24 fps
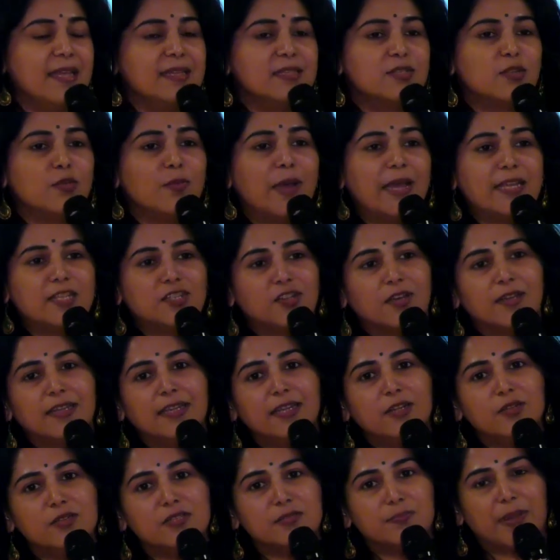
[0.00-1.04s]
So my
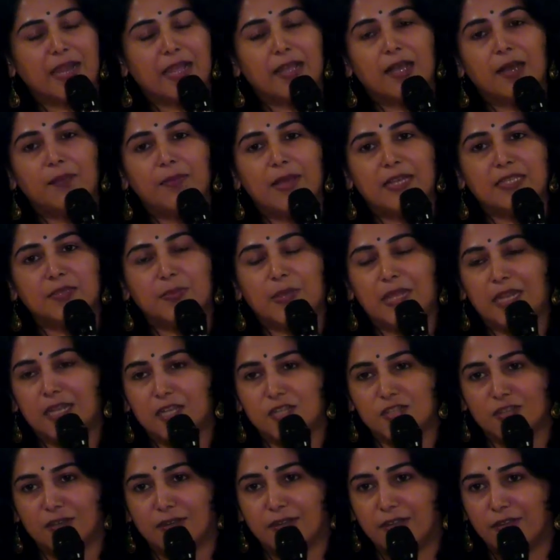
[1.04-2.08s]
journey to SpringUP has been
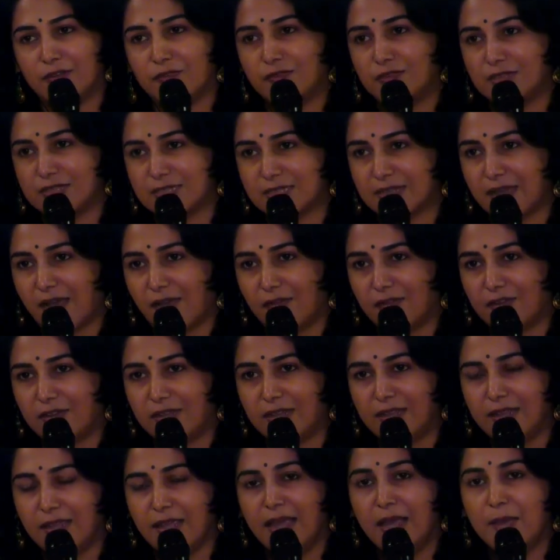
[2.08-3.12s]
a journey of
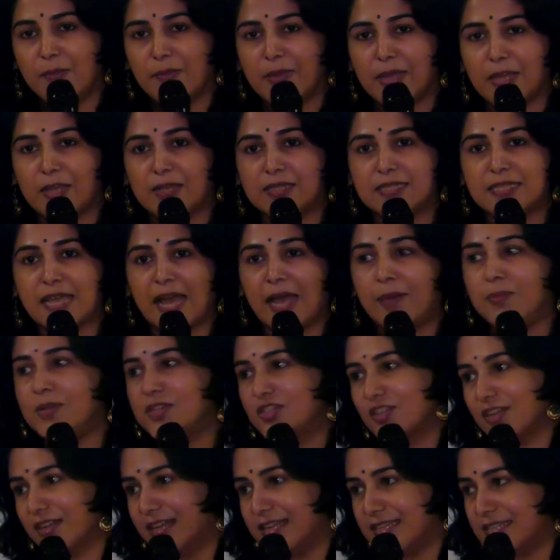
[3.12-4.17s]
discovery because I'm a
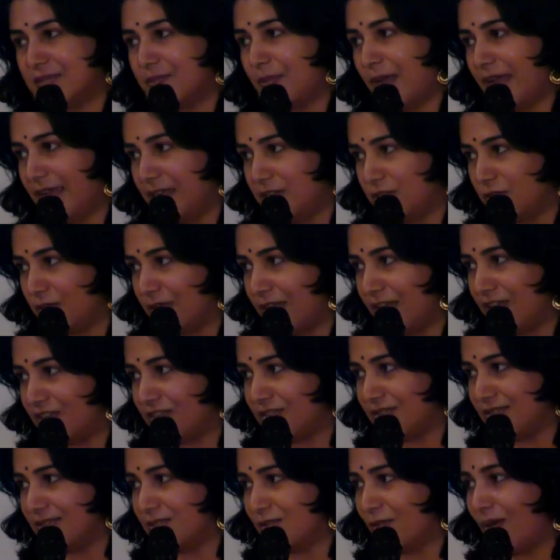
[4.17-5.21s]
journalist by
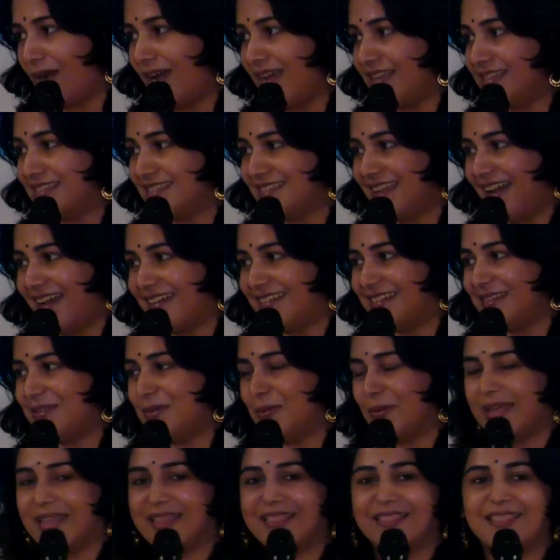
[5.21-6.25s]
education. So I
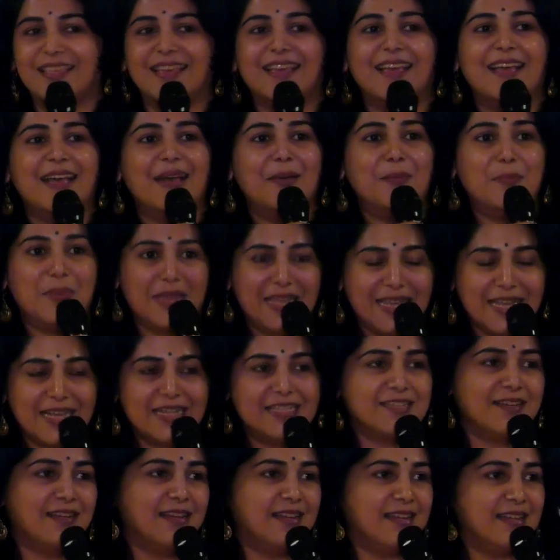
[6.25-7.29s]
started with being a
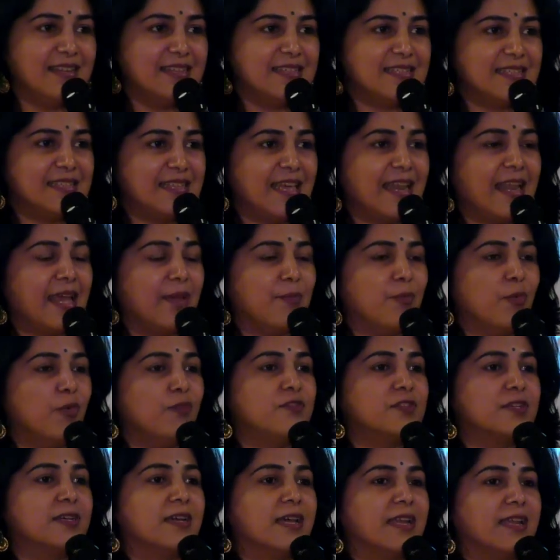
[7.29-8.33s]
journalist, then I
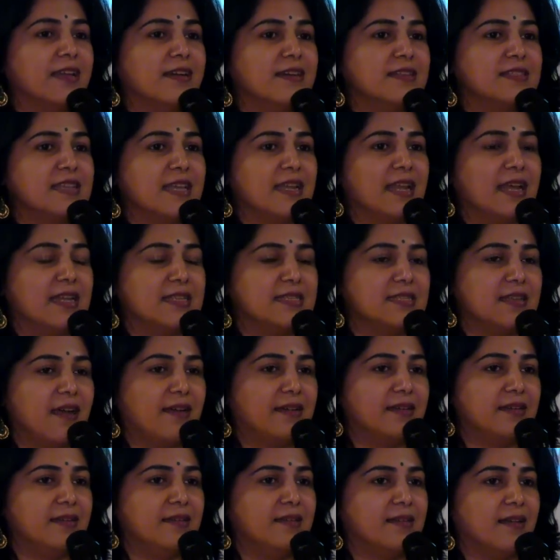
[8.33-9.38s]
moved careers and I
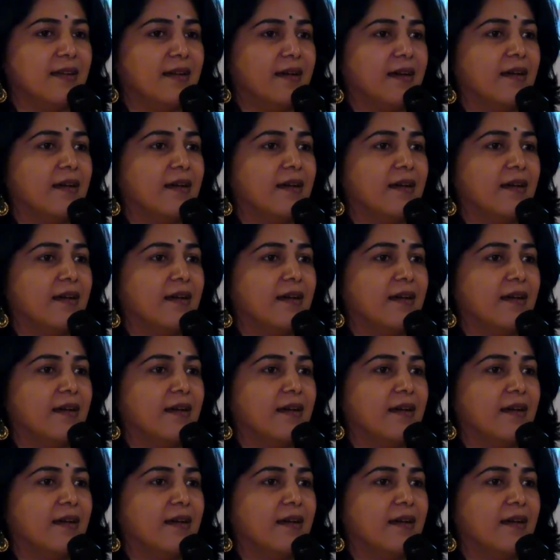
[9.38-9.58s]
started